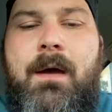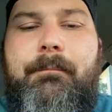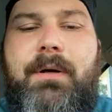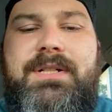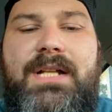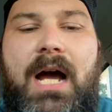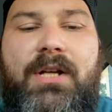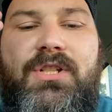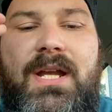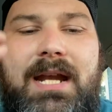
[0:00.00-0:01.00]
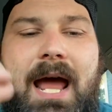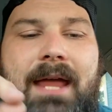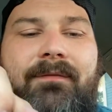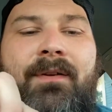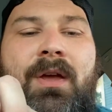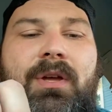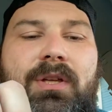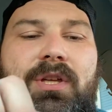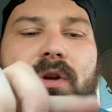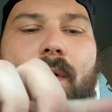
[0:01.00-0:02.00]
production knife
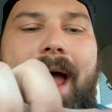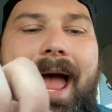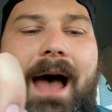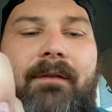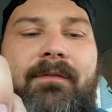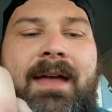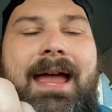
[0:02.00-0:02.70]
you have.